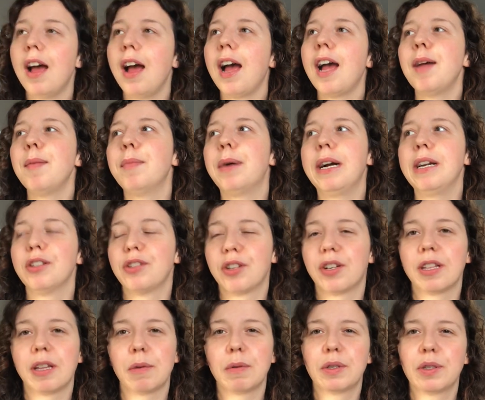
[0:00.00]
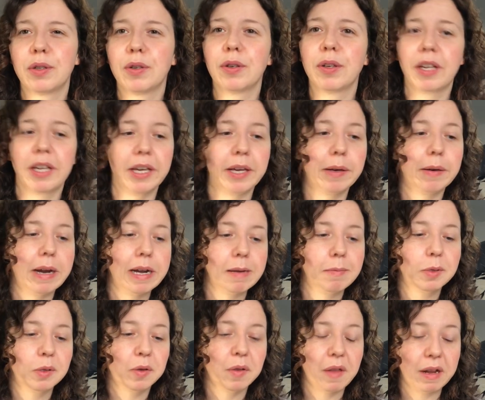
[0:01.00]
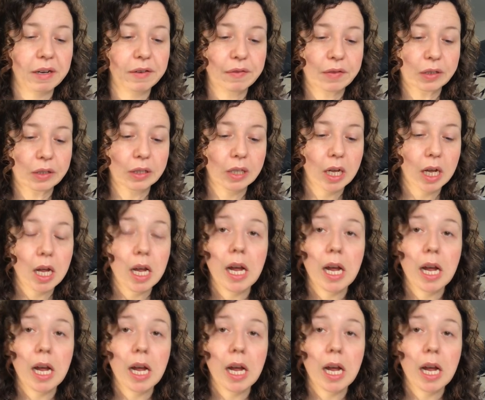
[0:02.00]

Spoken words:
But I just thought that was so cute and I'm so thankful.